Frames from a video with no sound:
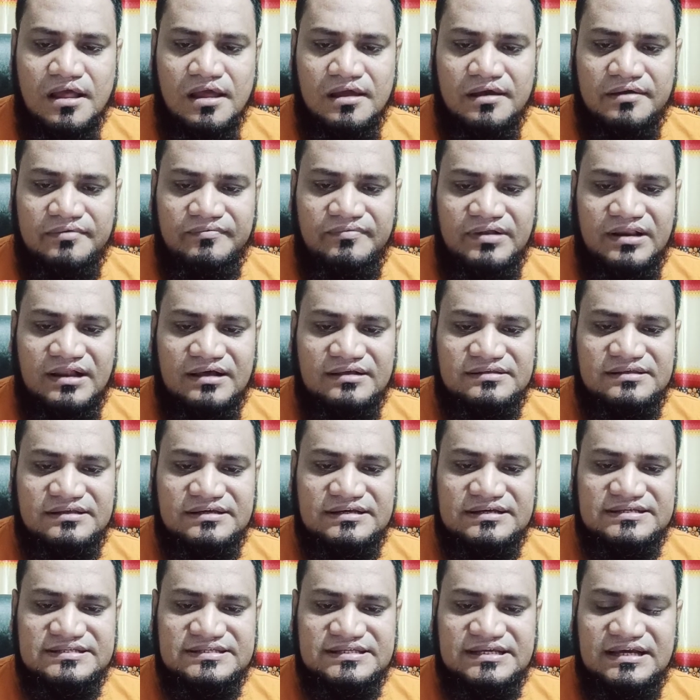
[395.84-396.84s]

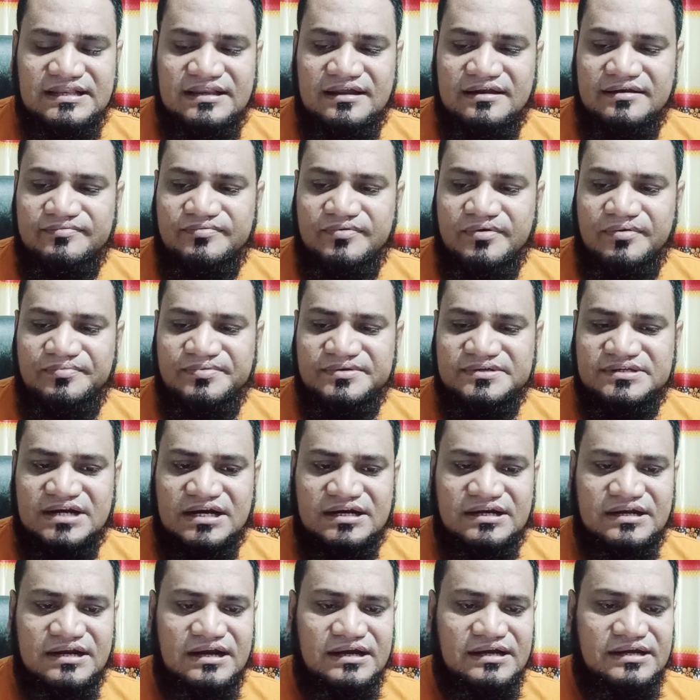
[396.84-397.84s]
freelancing skill and profit
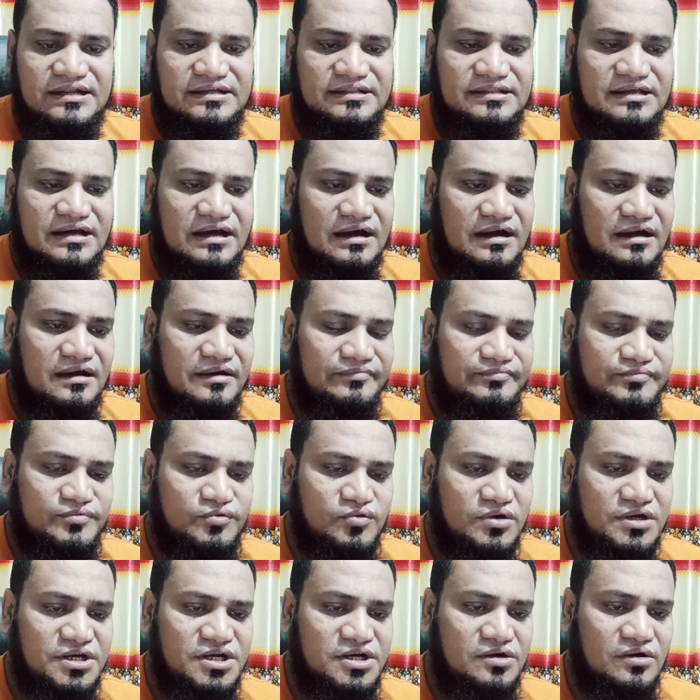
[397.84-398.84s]
data entry the
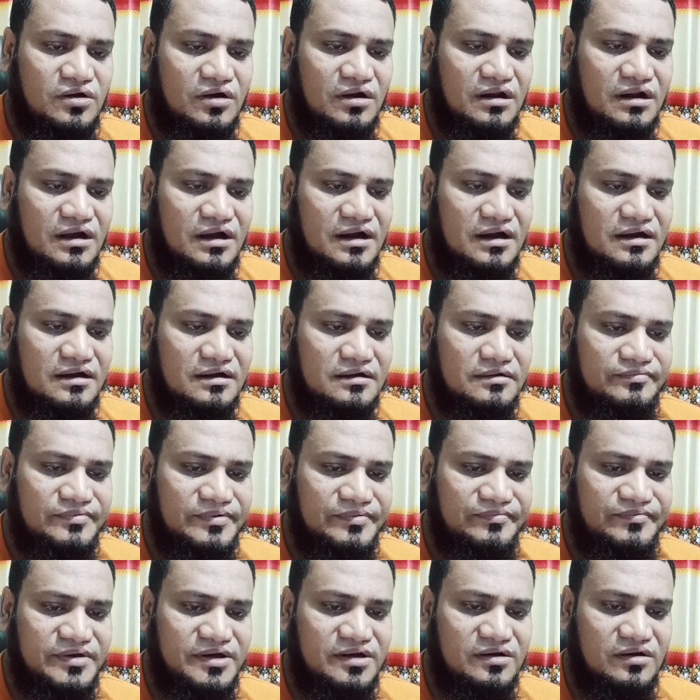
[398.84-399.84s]
$20,
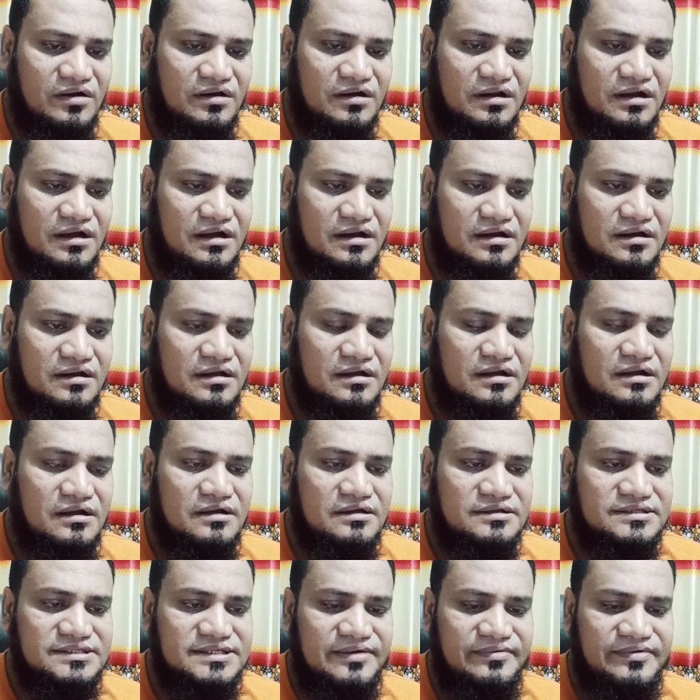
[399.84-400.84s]
$50,
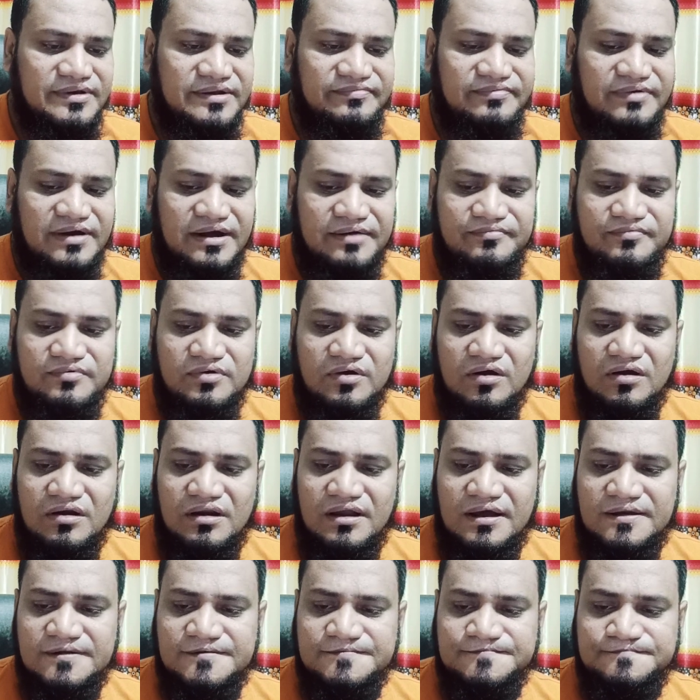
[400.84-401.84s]
$75.